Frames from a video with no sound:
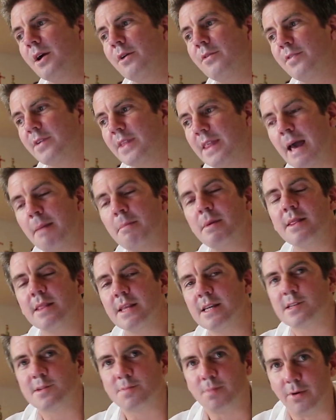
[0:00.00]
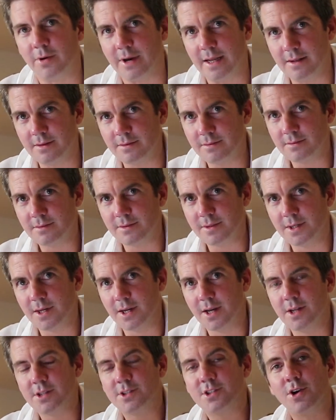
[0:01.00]
For them at this point
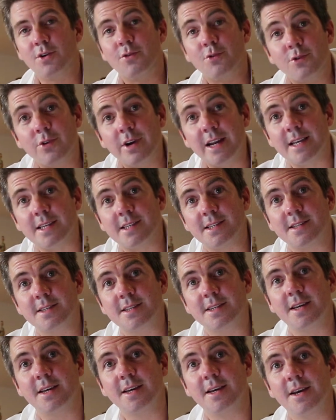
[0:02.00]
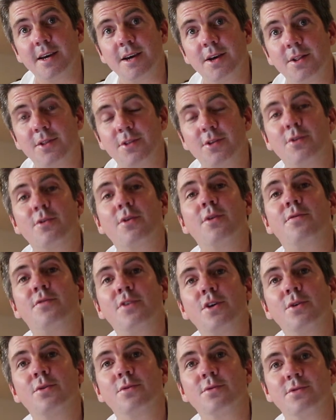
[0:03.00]
to risk the
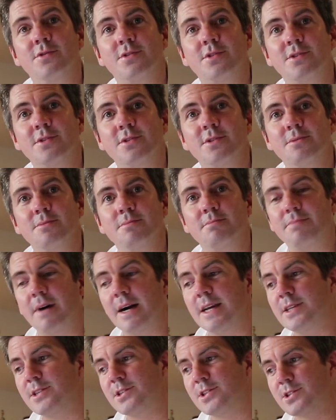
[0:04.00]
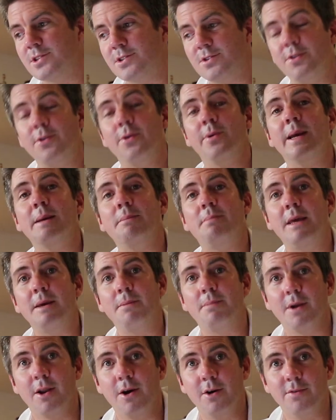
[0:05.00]
reviews by screwing
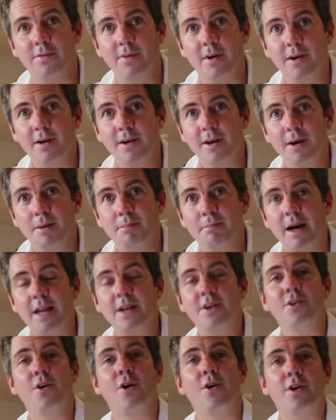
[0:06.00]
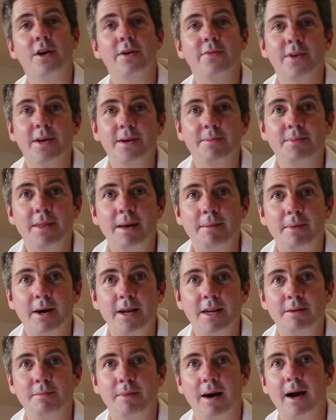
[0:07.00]
people over, by not giving them their
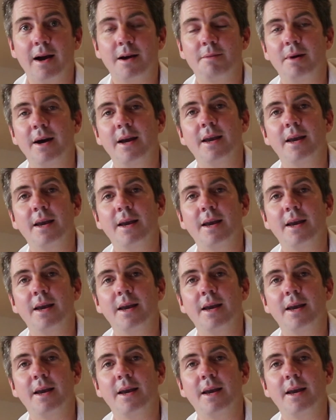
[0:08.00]
money back,